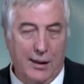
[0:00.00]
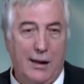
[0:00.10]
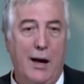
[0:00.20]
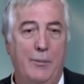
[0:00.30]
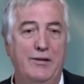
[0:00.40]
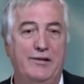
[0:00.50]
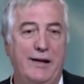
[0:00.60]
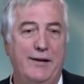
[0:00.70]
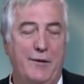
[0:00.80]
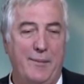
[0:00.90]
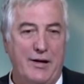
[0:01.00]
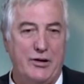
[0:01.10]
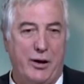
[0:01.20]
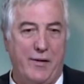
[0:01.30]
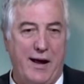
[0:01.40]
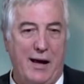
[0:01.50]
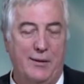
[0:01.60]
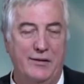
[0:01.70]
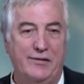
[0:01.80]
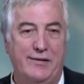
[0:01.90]
uh, and we see from that chart of the
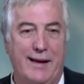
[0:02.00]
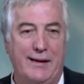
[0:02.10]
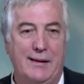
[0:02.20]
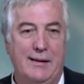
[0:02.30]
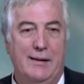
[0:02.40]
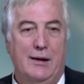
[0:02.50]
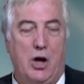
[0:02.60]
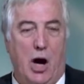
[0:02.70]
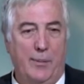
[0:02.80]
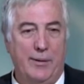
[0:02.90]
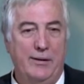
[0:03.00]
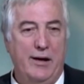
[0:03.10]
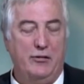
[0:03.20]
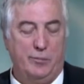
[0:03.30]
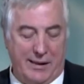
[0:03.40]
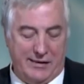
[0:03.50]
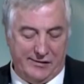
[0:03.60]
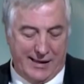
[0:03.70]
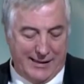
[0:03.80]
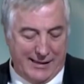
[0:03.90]
elements that Carbon is
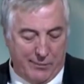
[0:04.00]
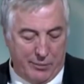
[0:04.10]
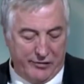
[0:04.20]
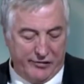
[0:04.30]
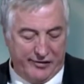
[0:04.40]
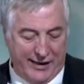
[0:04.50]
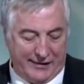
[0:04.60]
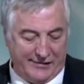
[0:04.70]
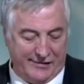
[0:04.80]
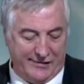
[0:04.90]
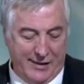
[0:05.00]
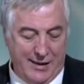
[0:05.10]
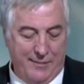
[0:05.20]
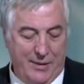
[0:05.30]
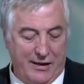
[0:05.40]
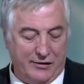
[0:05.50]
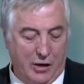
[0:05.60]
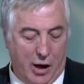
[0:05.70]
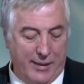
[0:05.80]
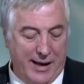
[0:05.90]
placed at number six
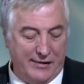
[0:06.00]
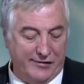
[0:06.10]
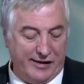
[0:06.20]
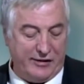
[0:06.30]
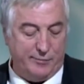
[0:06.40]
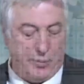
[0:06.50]
because carbon has six